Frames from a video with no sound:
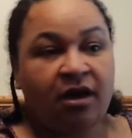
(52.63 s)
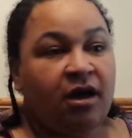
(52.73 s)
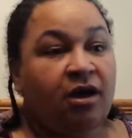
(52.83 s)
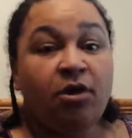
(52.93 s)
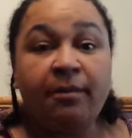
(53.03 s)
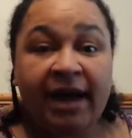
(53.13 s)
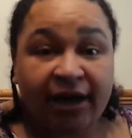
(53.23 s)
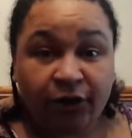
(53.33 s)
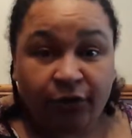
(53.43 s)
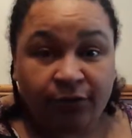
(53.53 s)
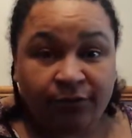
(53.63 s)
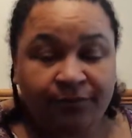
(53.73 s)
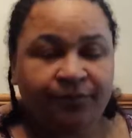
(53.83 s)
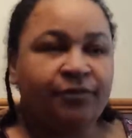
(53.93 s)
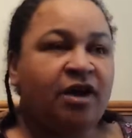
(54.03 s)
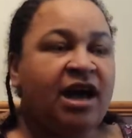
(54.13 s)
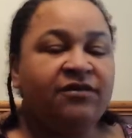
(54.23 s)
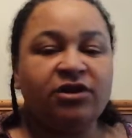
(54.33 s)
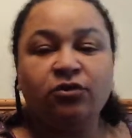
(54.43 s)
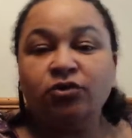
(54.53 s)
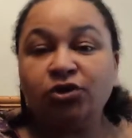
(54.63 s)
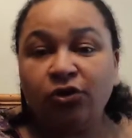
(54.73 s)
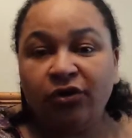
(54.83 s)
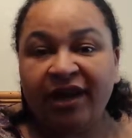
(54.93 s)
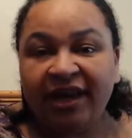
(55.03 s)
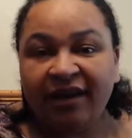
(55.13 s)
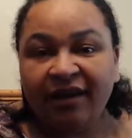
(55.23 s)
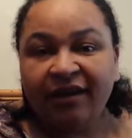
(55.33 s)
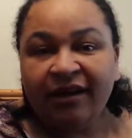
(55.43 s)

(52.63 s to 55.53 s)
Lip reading: a mangle. I have an old toy